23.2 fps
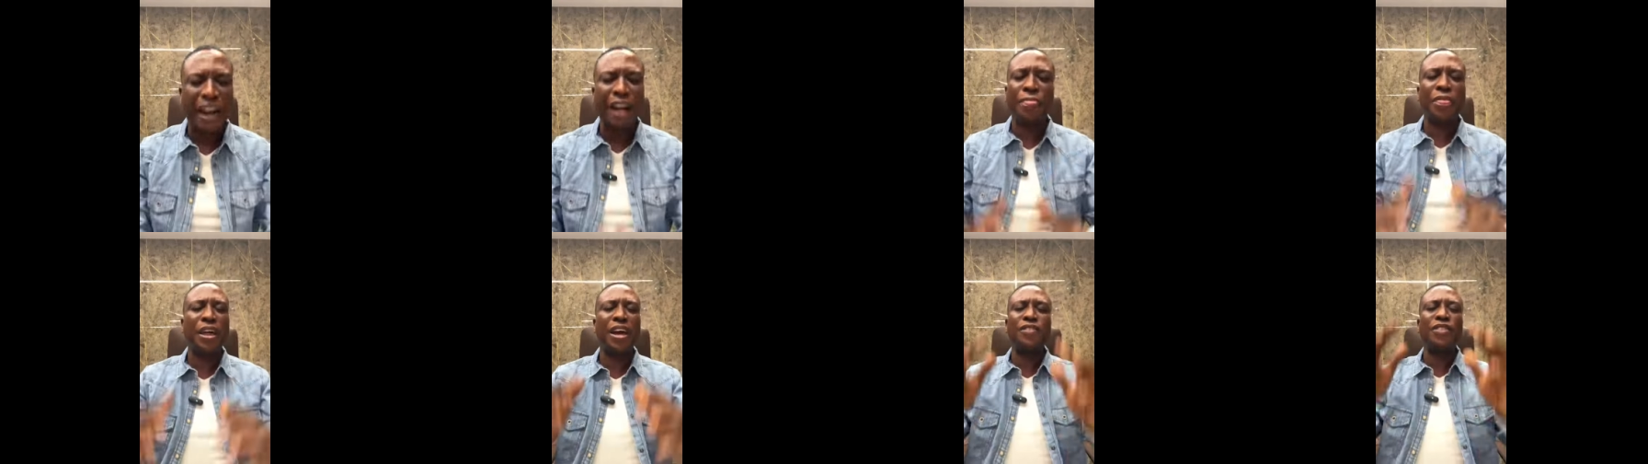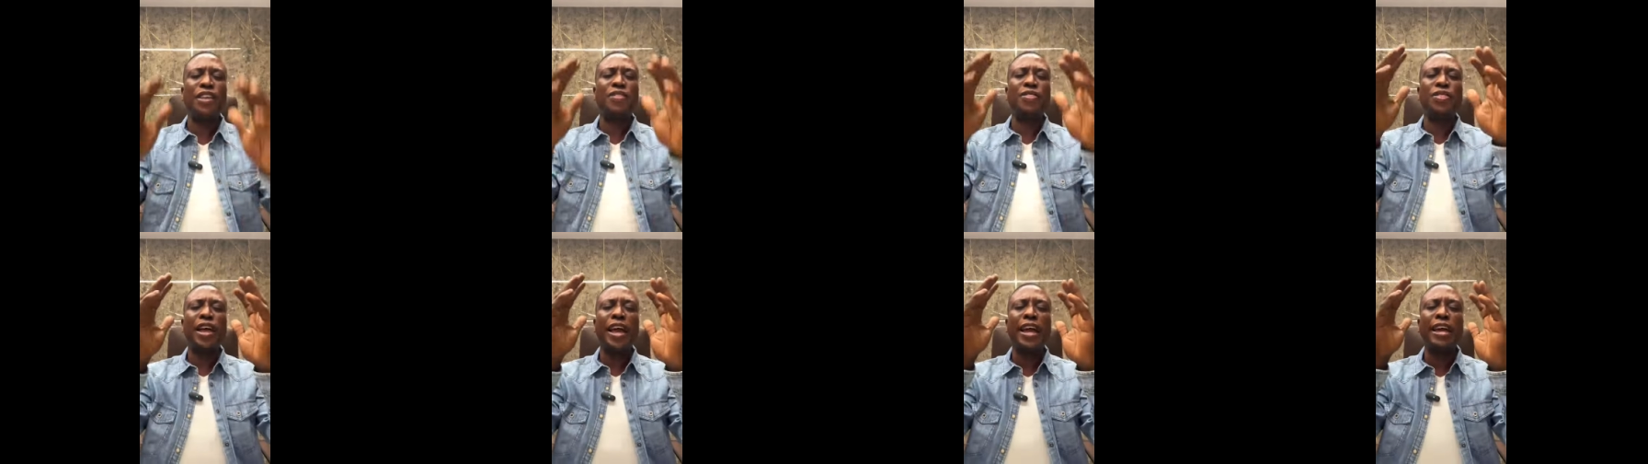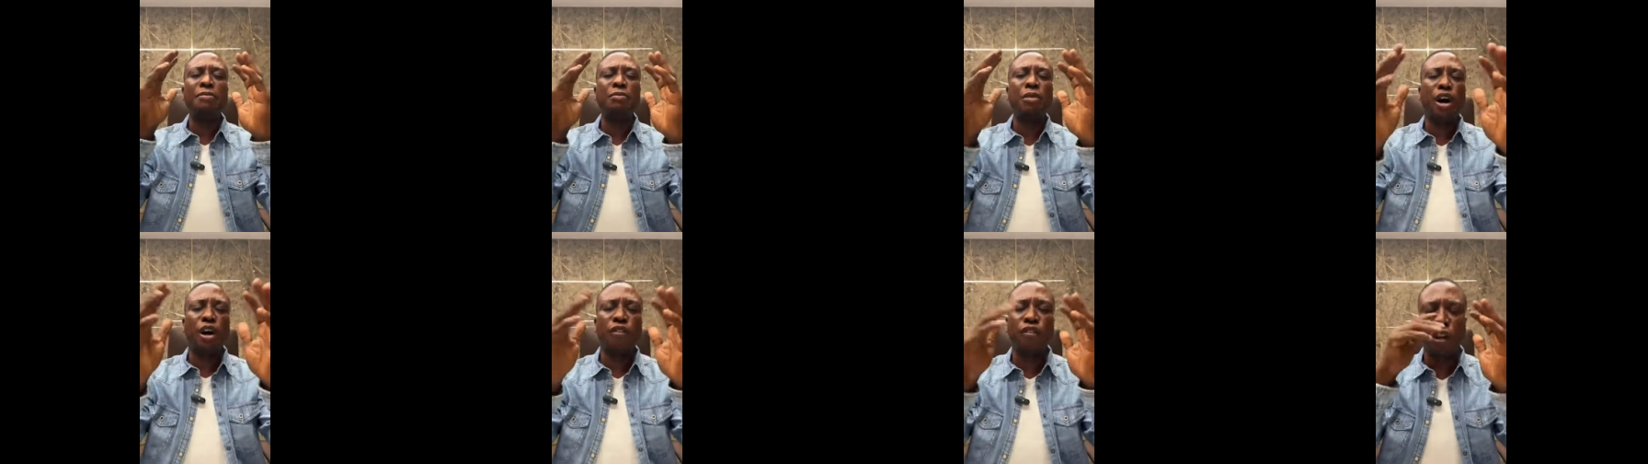Father, in the
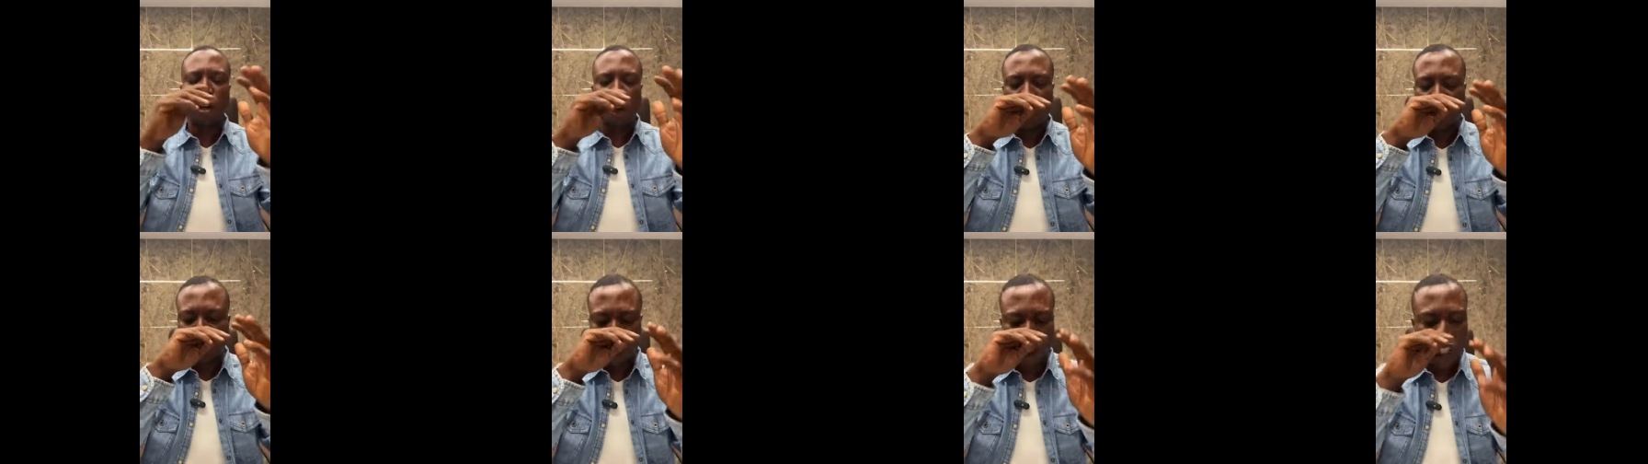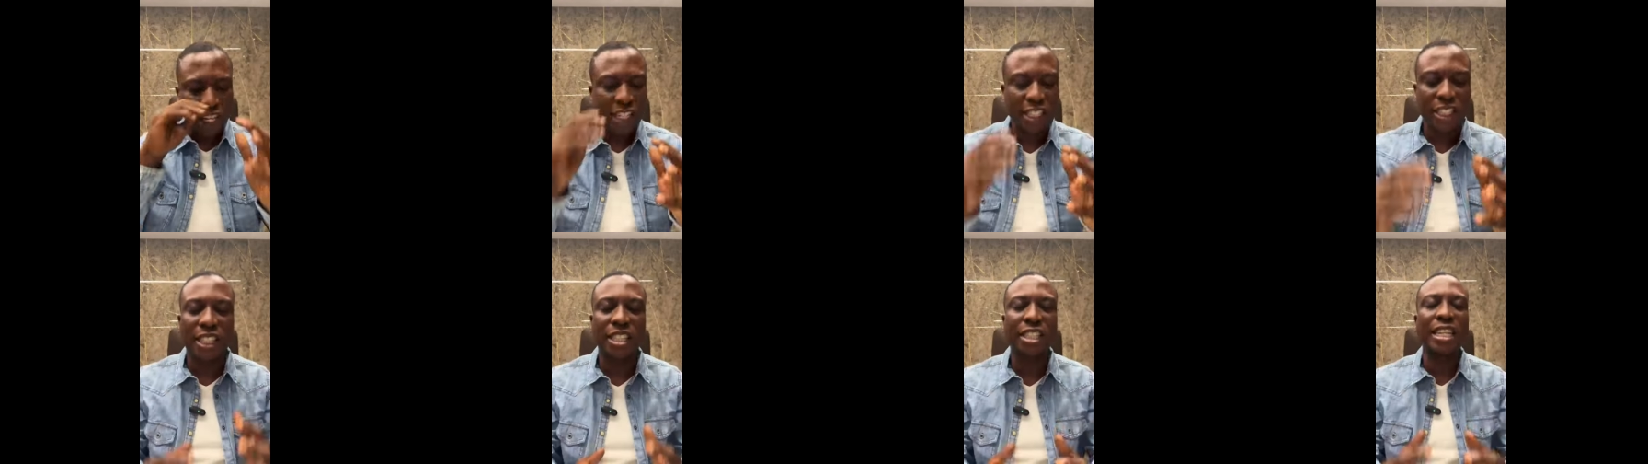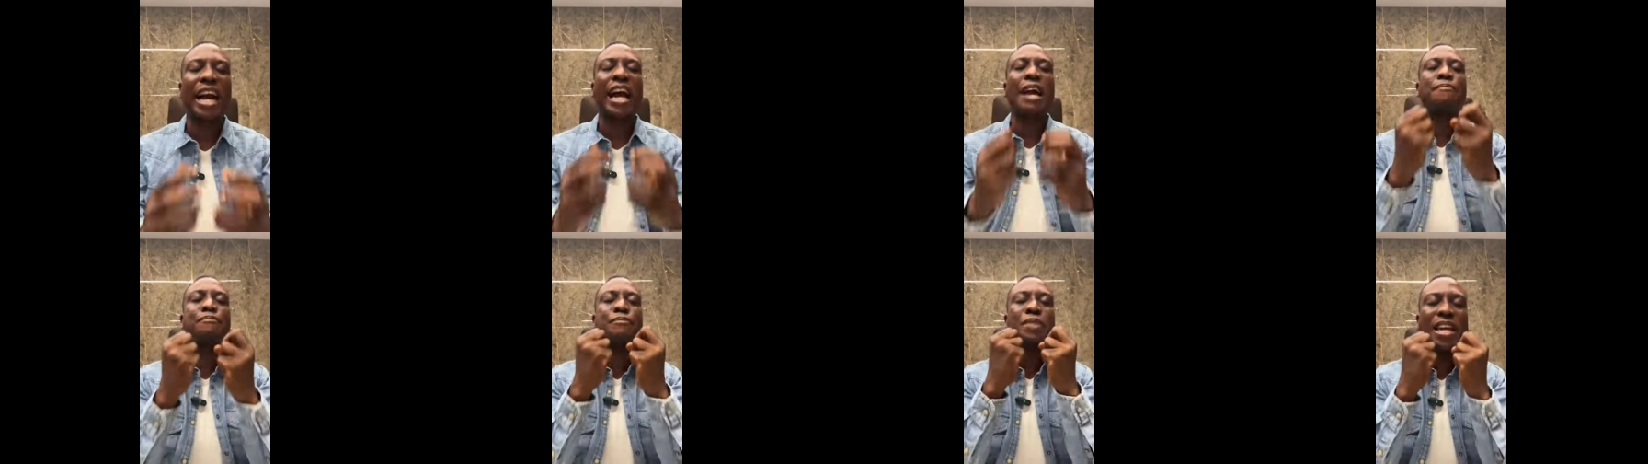name of the Lord
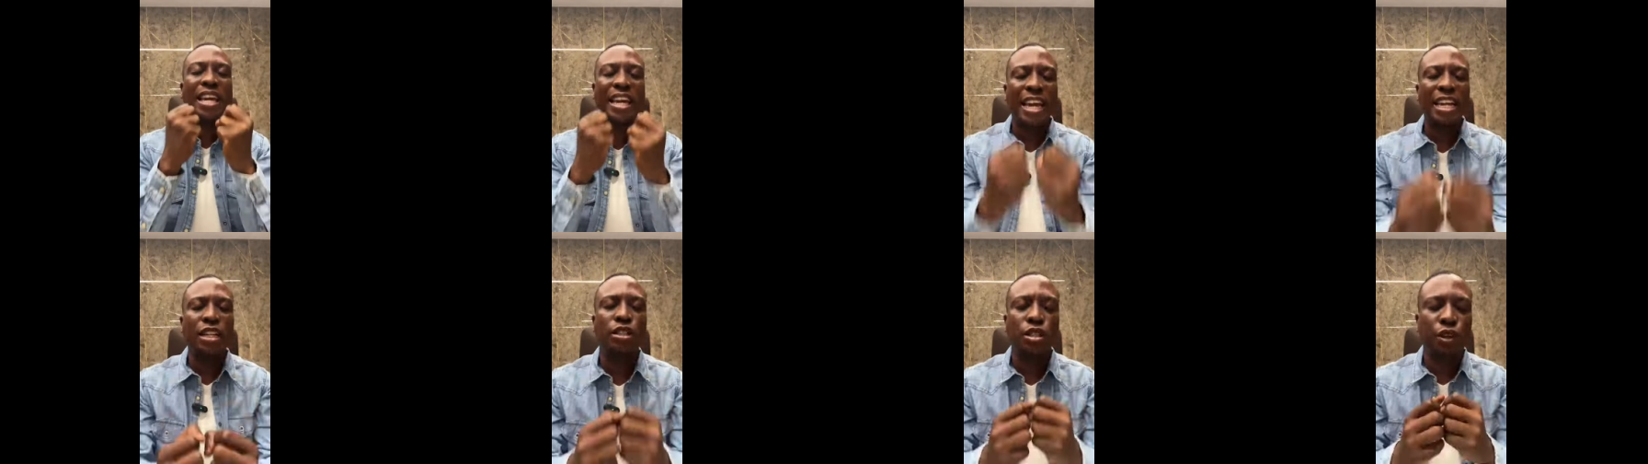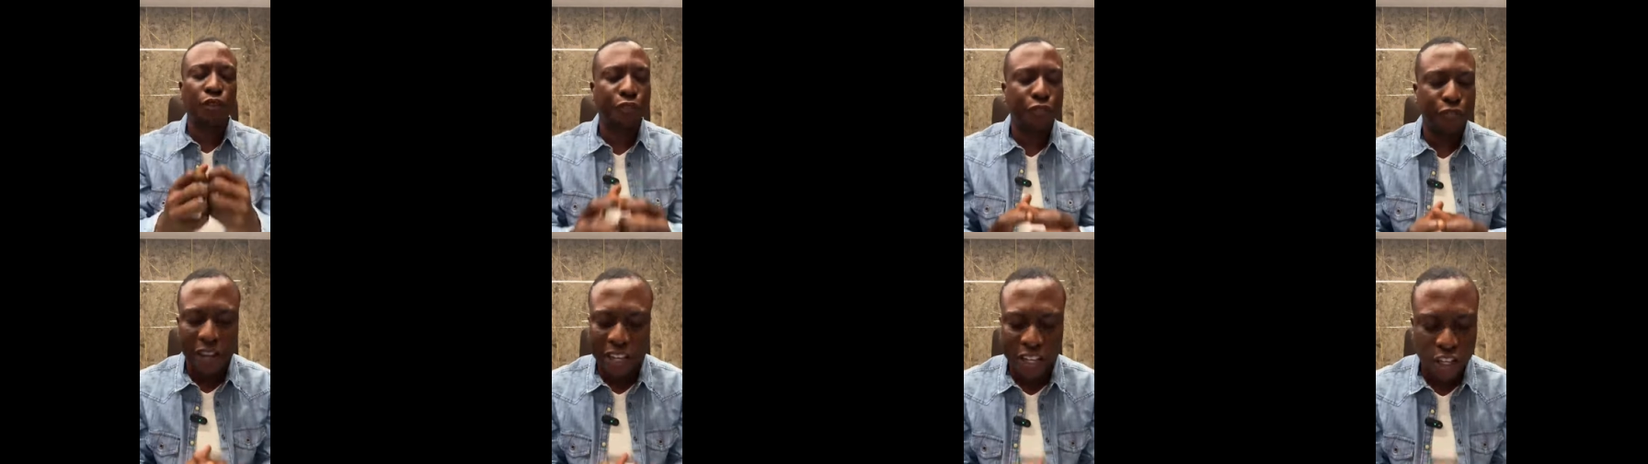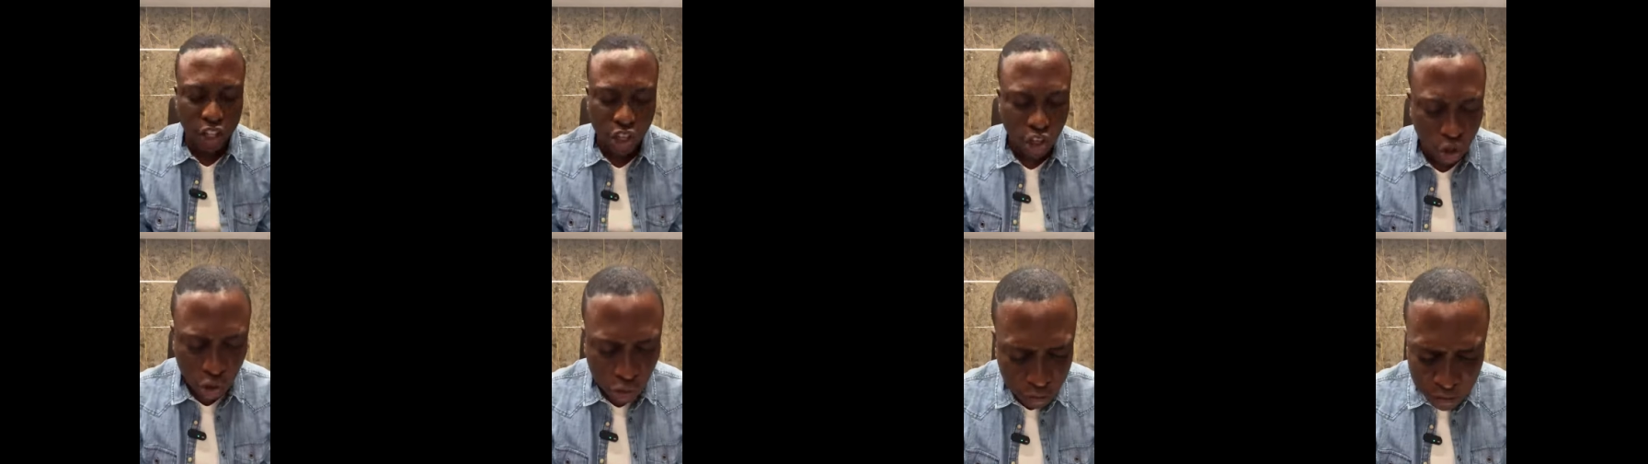Jesus, I begin to
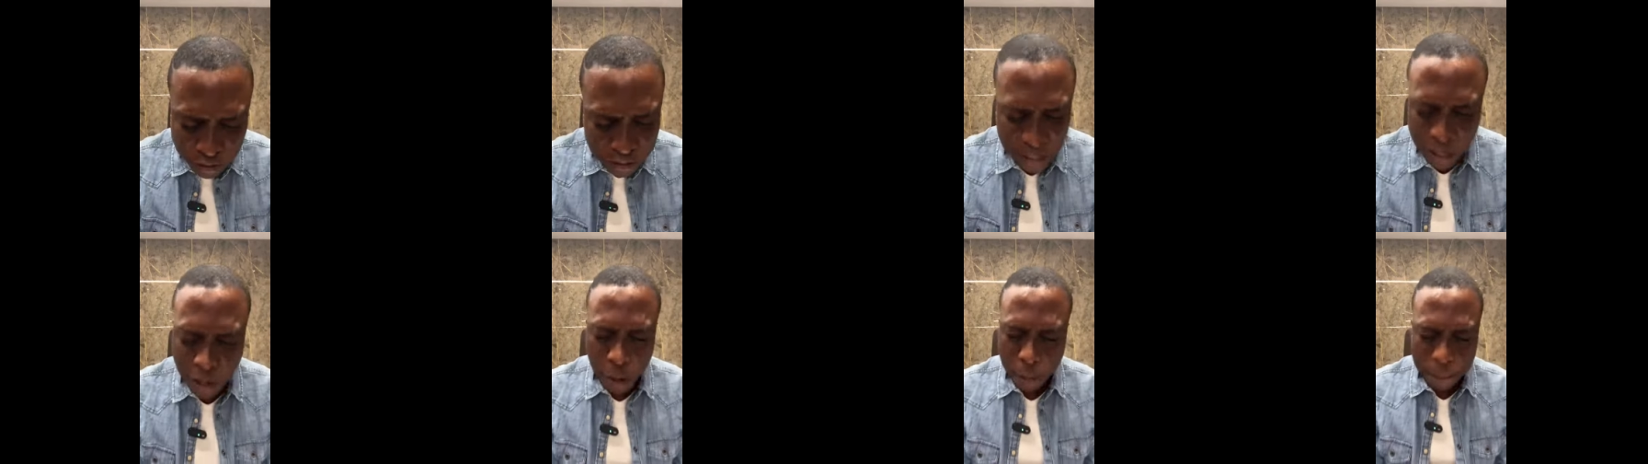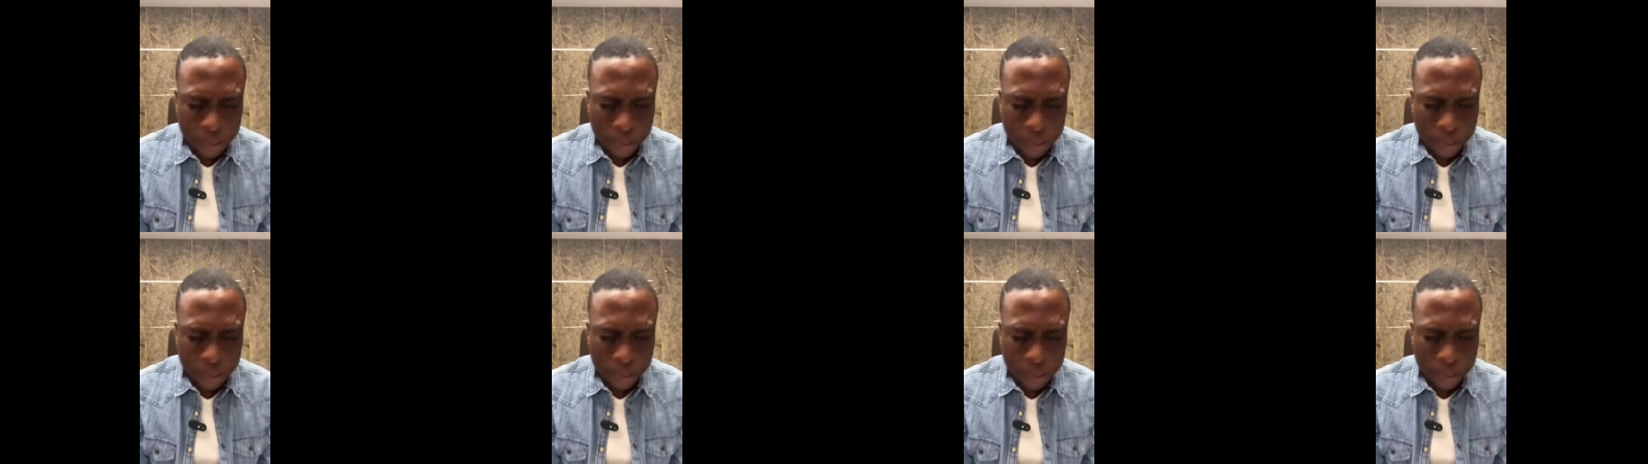thank you